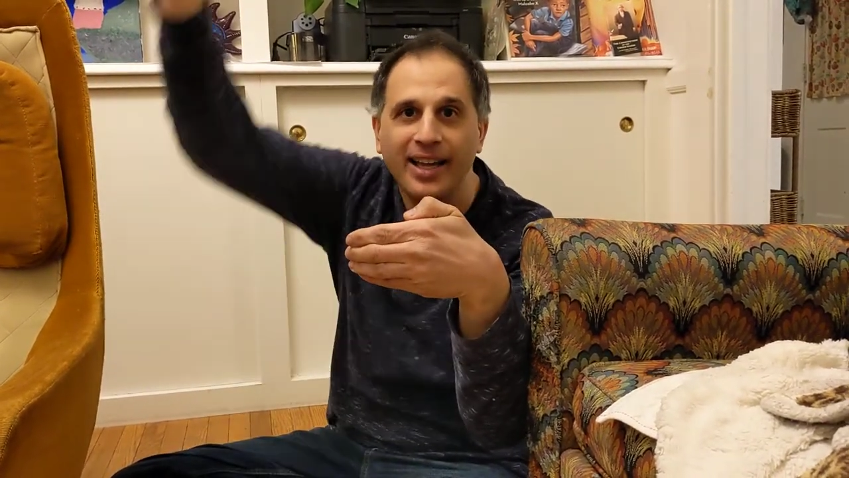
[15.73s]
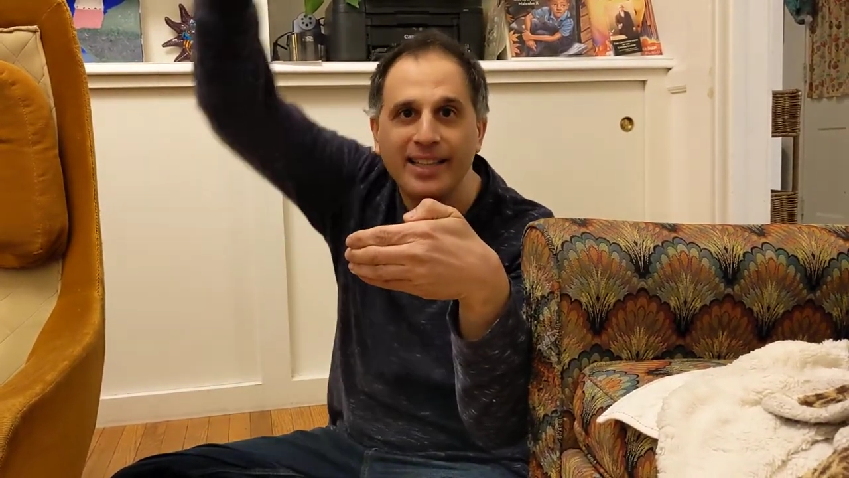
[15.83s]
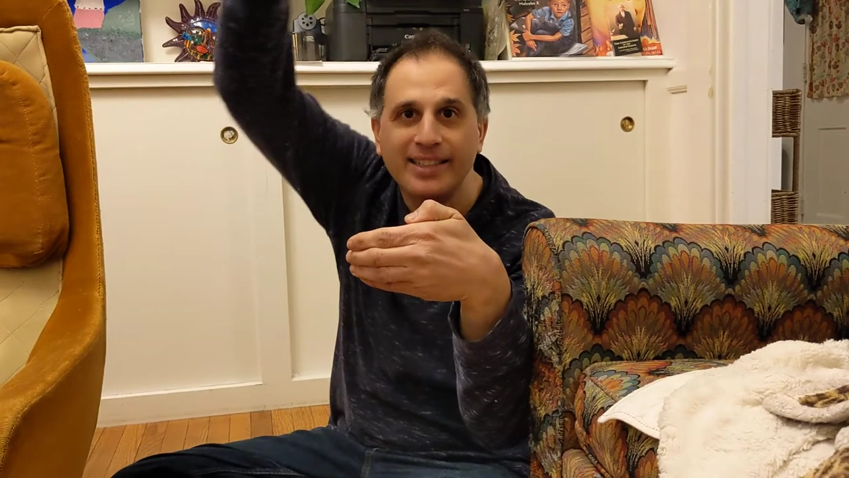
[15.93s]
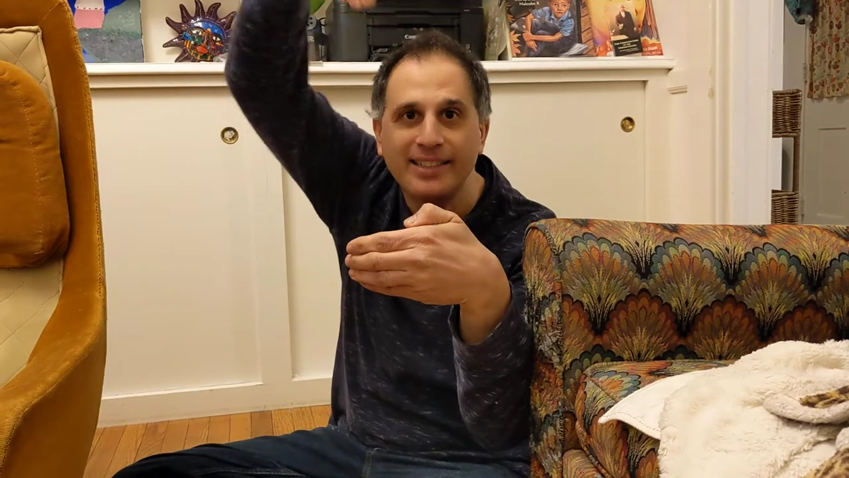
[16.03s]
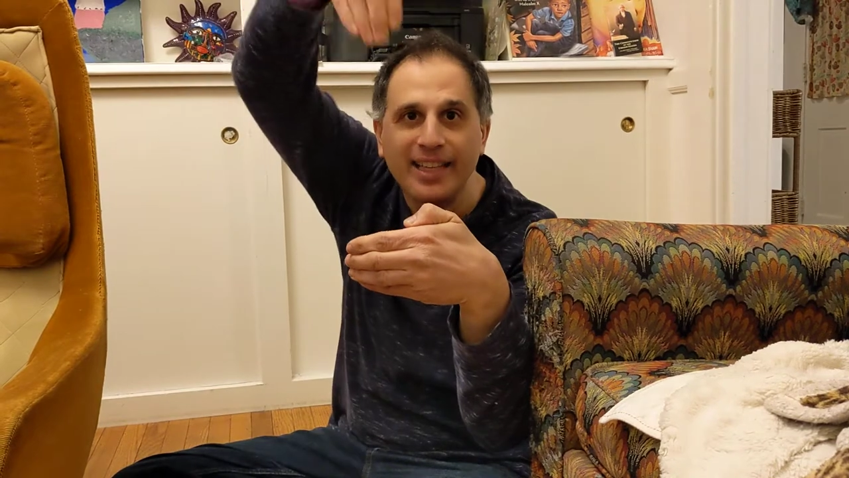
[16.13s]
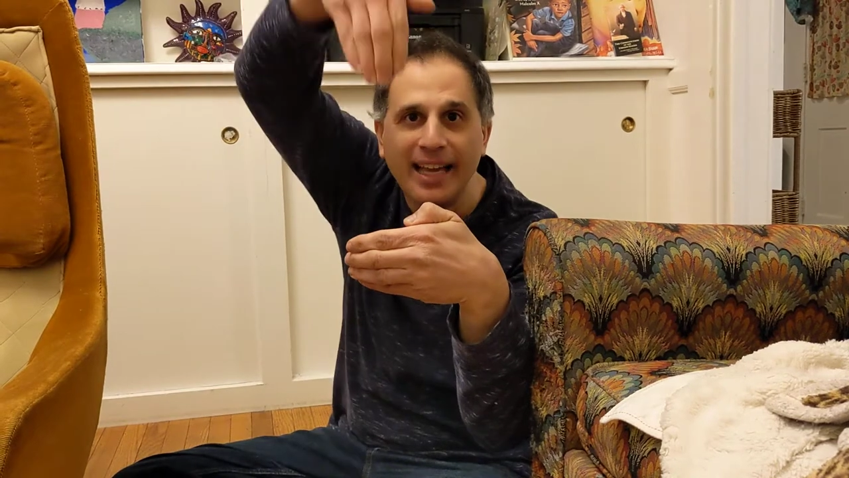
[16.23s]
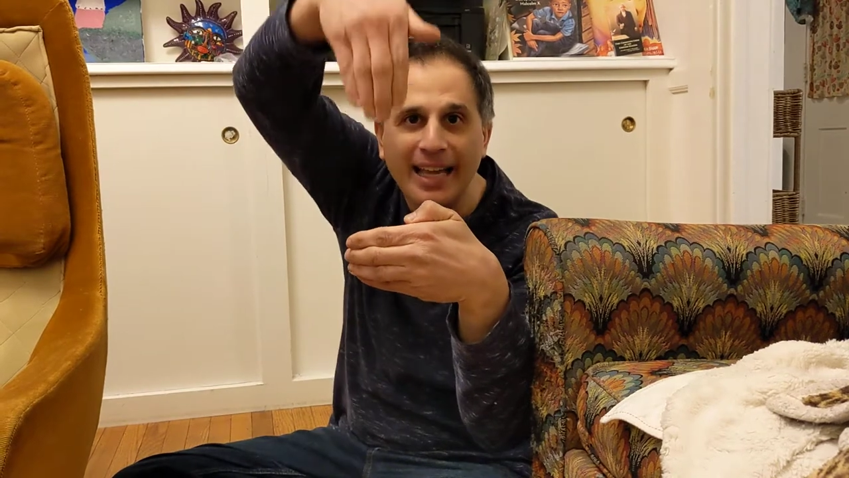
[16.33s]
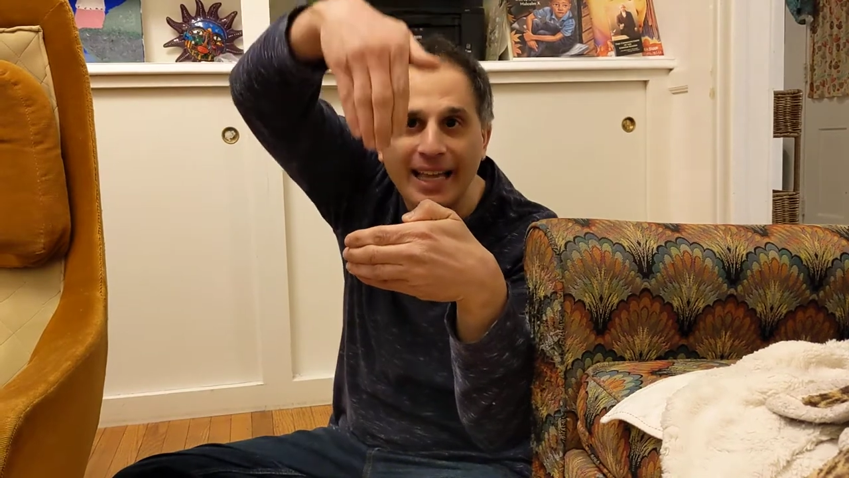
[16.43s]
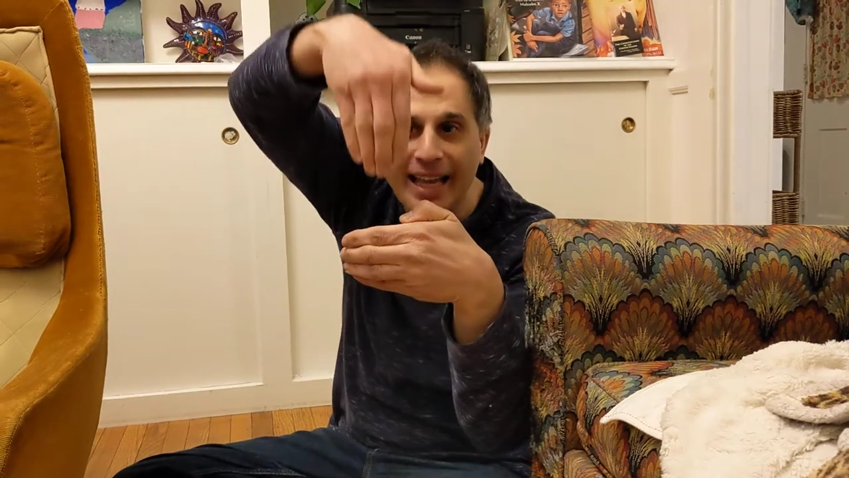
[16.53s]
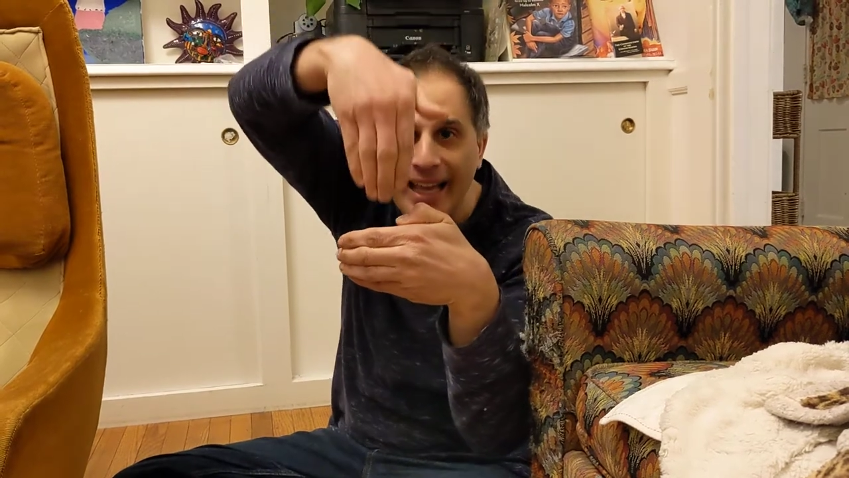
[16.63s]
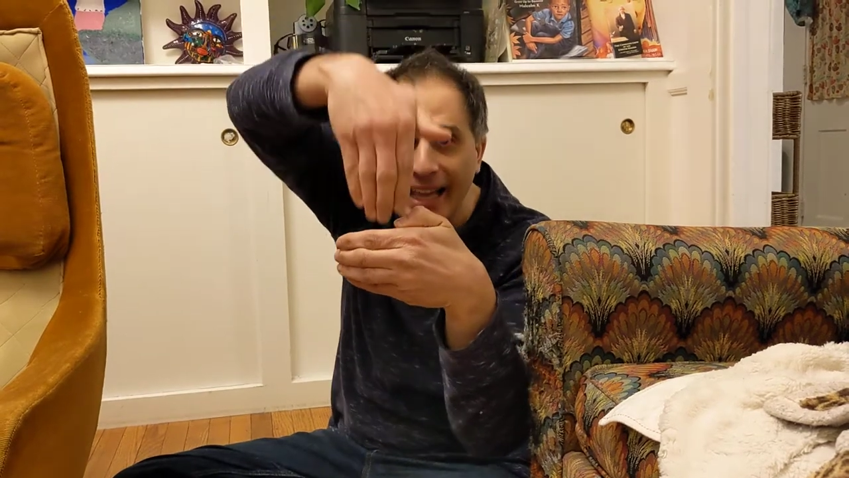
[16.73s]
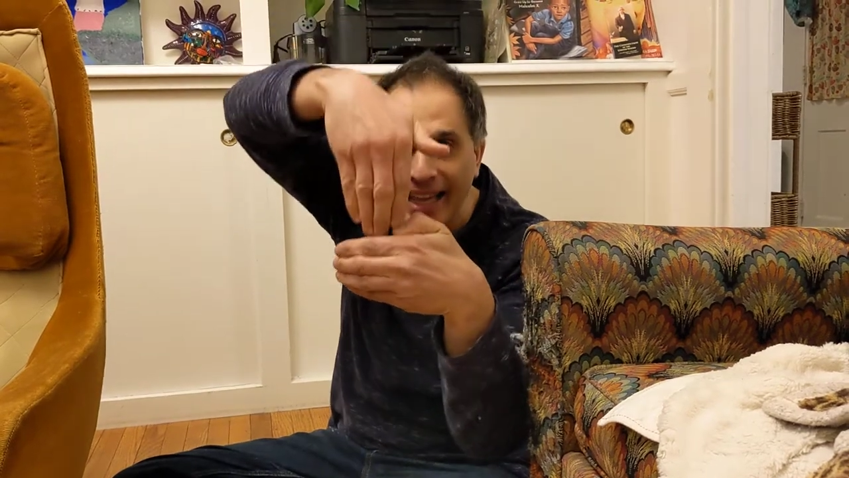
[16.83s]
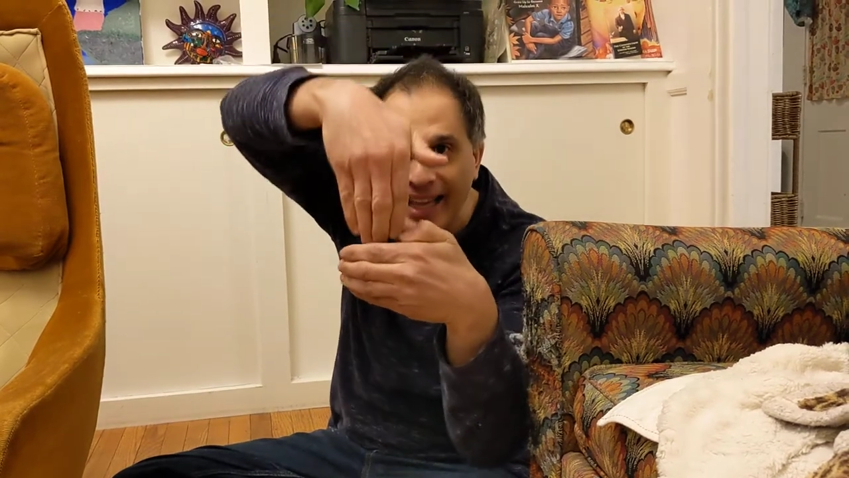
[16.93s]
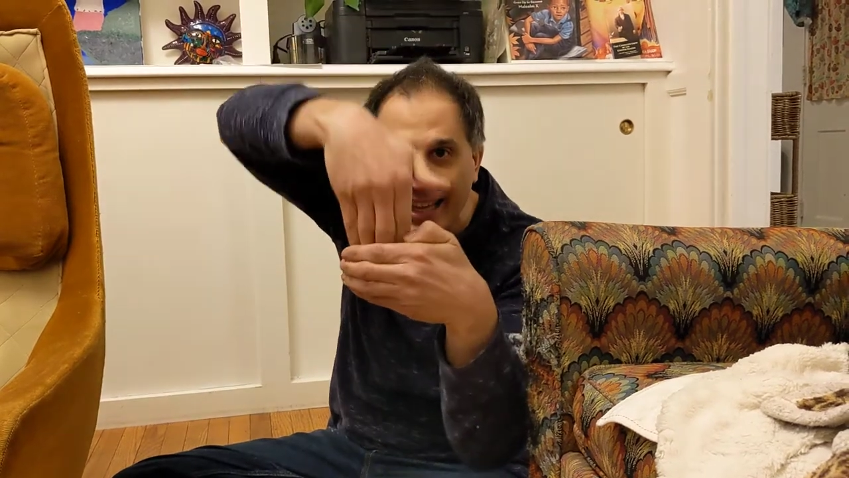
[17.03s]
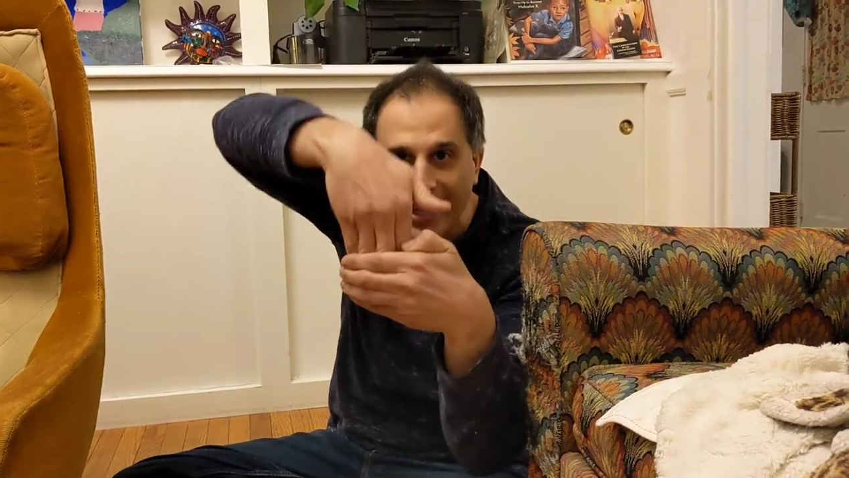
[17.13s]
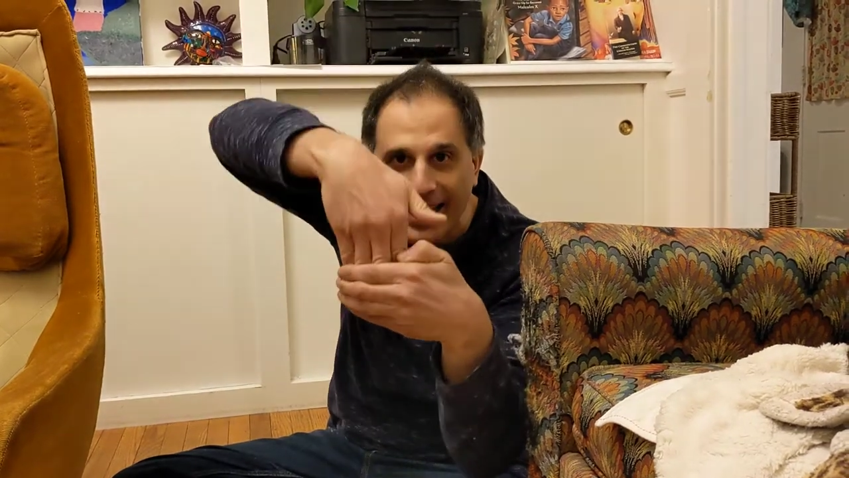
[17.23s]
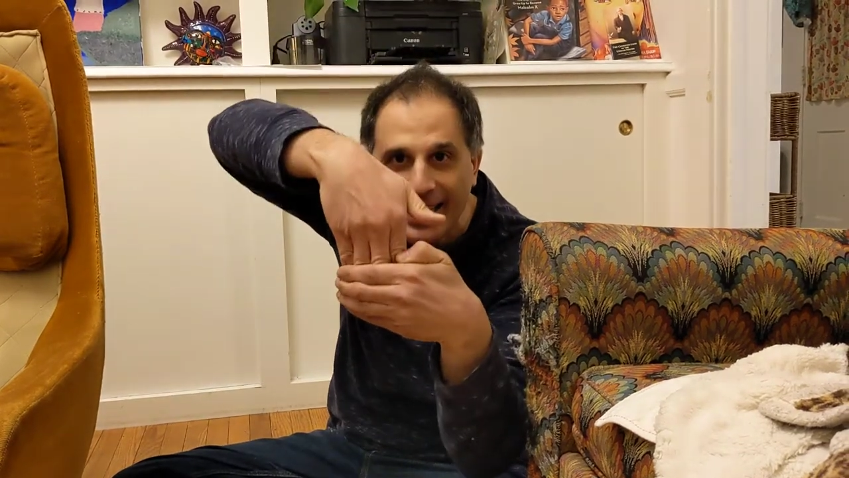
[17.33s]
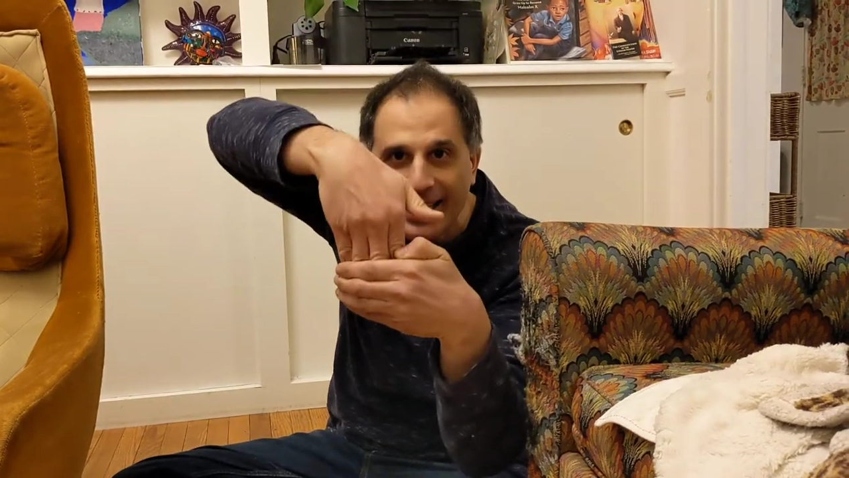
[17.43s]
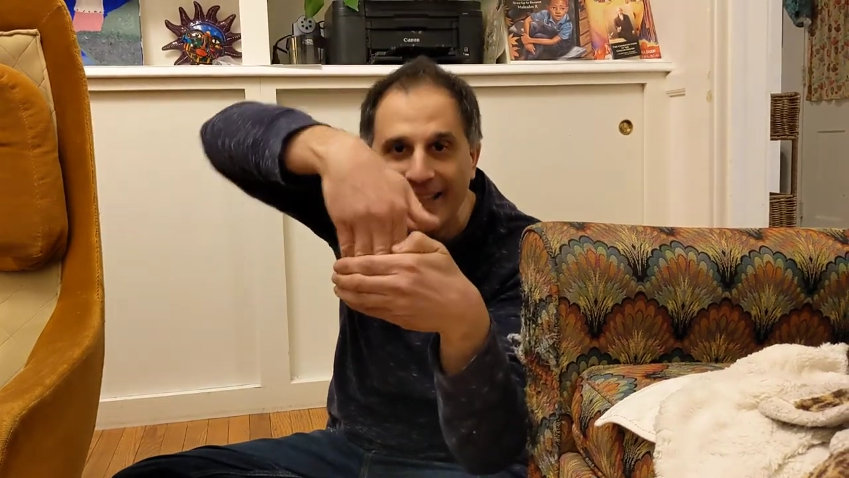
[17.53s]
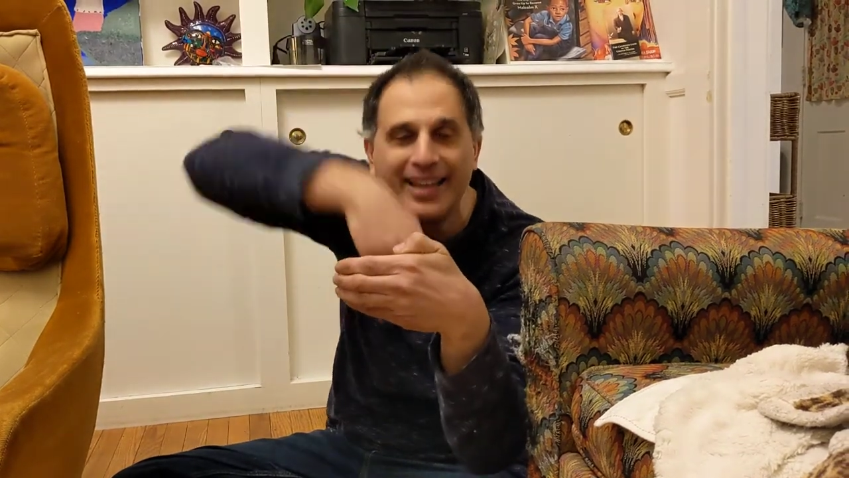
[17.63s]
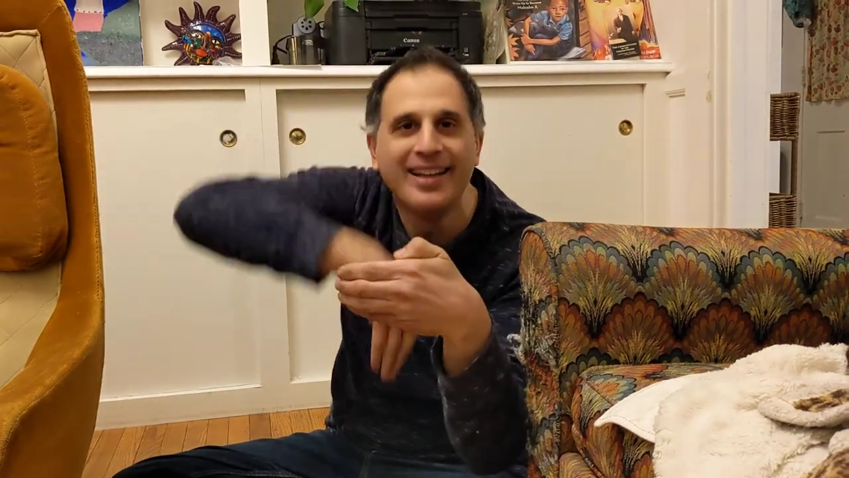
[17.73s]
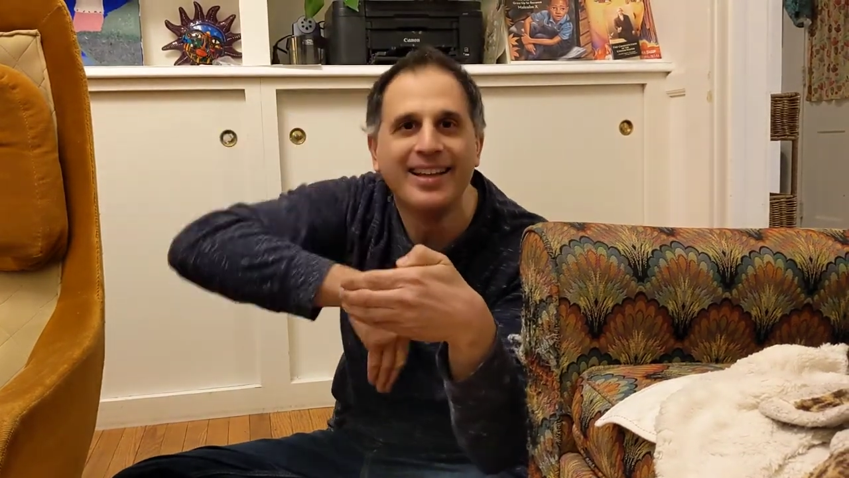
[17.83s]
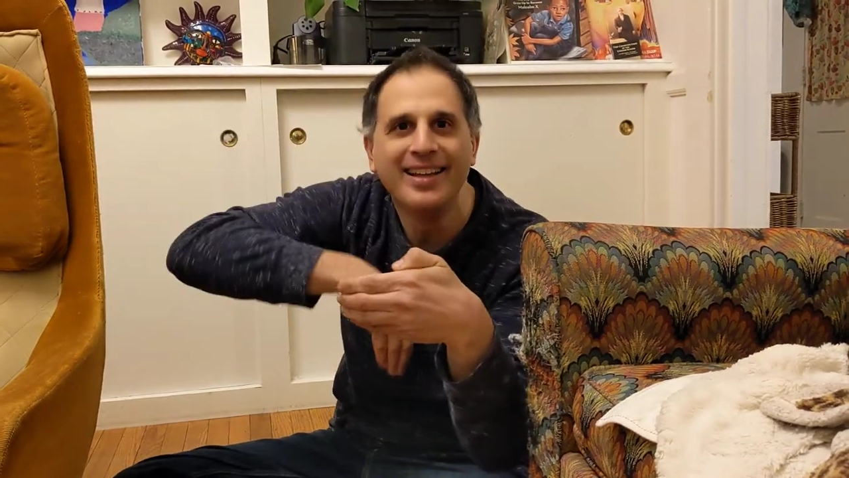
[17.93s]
and say in.